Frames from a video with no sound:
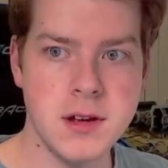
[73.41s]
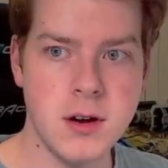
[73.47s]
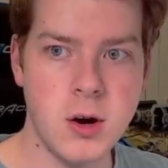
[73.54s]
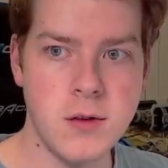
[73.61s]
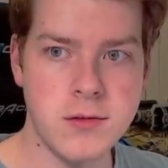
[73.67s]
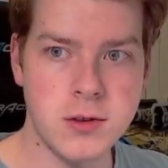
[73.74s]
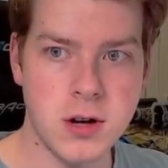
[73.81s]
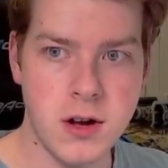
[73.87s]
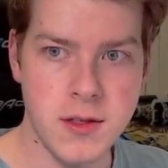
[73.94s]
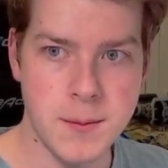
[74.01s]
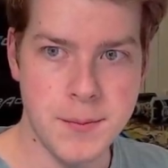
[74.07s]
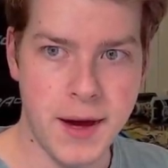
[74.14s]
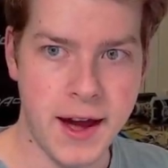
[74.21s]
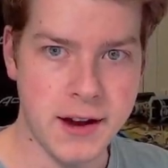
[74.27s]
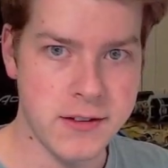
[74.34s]
Overall, the
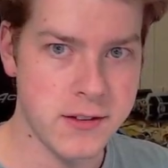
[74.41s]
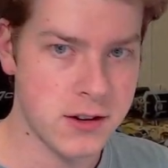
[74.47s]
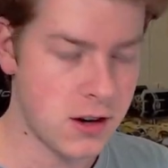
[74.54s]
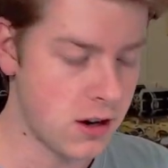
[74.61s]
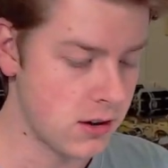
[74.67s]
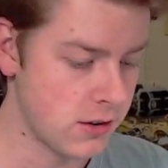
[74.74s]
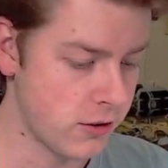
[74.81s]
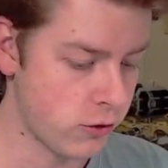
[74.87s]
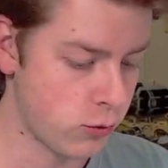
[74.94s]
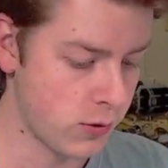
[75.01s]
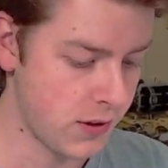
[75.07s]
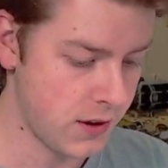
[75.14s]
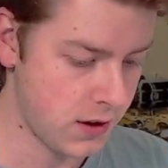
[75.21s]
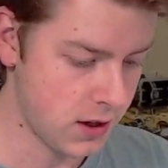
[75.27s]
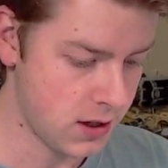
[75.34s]
back of the card looks really
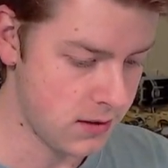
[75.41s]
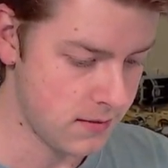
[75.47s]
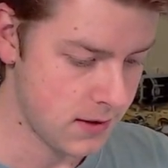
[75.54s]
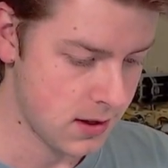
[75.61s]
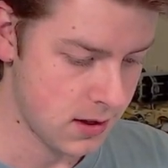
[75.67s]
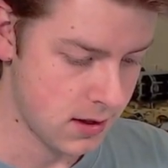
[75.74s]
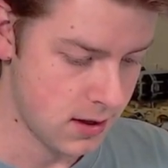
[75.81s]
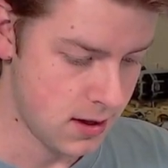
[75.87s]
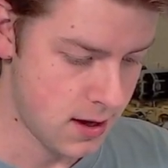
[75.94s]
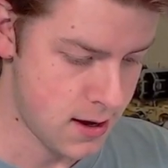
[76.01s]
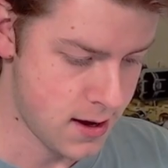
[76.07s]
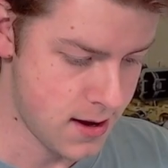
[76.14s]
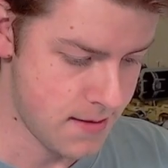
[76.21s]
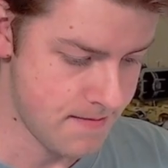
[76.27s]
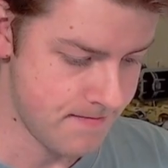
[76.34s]
good.
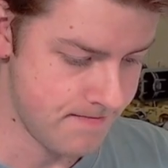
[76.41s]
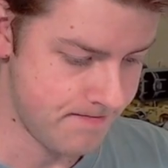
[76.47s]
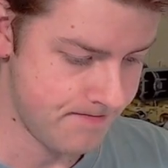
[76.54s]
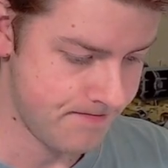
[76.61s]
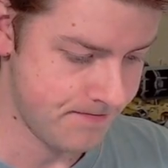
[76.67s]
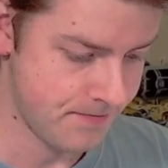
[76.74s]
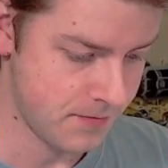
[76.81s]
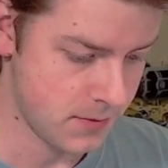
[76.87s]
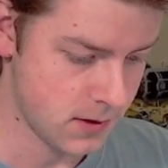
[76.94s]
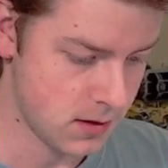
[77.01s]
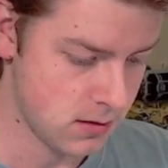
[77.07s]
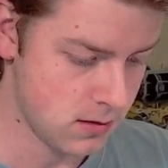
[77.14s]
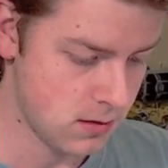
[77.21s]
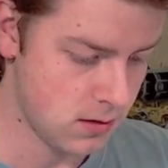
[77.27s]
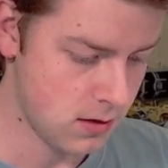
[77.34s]
I
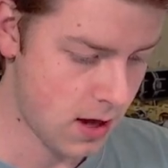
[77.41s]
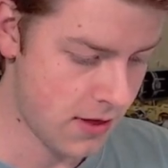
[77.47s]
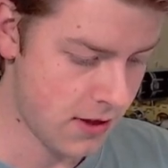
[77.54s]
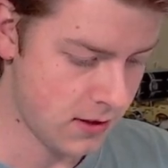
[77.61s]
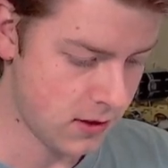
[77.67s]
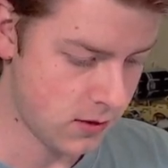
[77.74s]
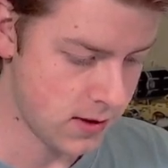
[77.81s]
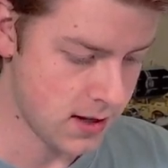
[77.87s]
think the only